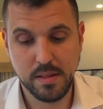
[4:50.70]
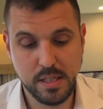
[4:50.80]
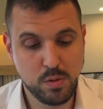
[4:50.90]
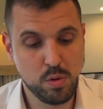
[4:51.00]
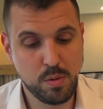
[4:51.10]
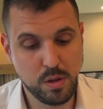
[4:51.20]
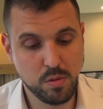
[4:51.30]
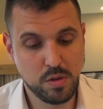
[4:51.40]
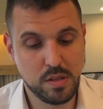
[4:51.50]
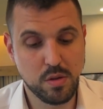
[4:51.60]
This would
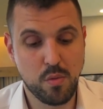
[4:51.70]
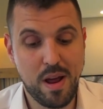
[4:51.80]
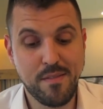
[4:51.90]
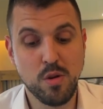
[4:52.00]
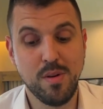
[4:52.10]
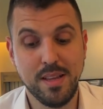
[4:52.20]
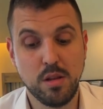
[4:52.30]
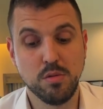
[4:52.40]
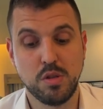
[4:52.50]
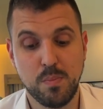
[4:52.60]
reduce the revenue
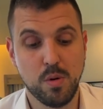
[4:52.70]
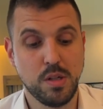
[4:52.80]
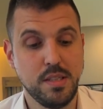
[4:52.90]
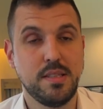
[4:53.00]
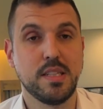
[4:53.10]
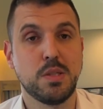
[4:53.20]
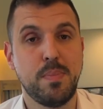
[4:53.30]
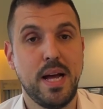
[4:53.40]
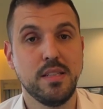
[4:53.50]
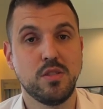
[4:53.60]
needed to support this
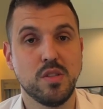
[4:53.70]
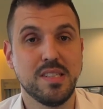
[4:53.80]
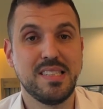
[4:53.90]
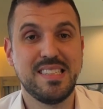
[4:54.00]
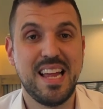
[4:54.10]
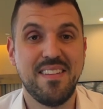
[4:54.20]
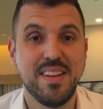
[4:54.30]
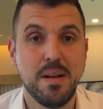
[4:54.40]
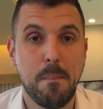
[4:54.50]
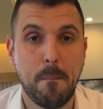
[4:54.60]
expense of
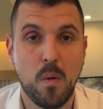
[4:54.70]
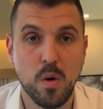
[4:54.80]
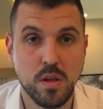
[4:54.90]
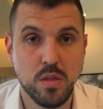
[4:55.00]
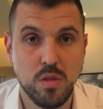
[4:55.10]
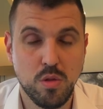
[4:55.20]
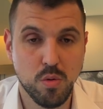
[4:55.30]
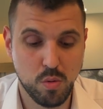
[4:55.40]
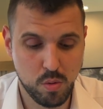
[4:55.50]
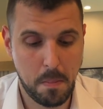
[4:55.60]

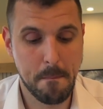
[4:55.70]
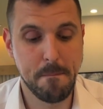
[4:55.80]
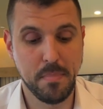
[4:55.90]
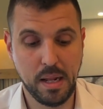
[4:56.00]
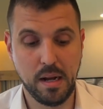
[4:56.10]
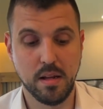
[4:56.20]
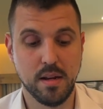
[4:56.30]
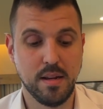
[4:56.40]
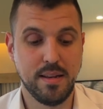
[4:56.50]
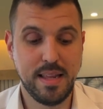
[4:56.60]
$7.2
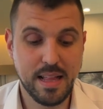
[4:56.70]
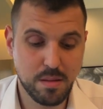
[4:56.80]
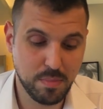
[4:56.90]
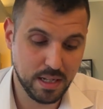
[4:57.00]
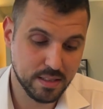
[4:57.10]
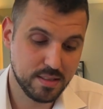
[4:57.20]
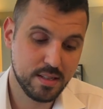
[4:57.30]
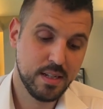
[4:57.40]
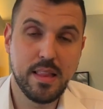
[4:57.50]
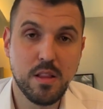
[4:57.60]
million. That means
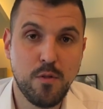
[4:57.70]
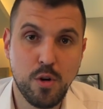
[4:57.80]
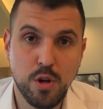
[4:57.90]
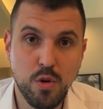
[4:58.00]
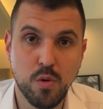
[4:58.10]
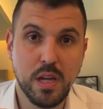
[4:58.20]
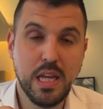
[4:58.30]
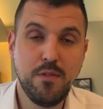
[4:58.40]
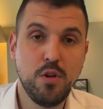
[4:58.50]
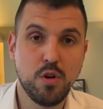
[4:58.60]
that for you,
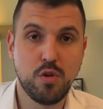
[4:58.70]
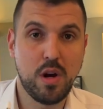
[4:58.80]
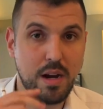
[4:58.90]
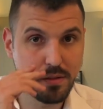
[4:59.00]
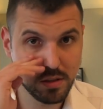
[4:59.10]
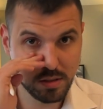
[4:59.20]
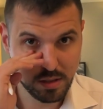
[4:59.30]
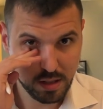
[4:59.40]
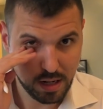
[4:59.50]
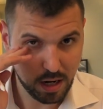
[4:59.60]
if your drivers
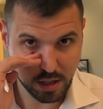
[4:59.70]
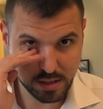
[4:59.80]
are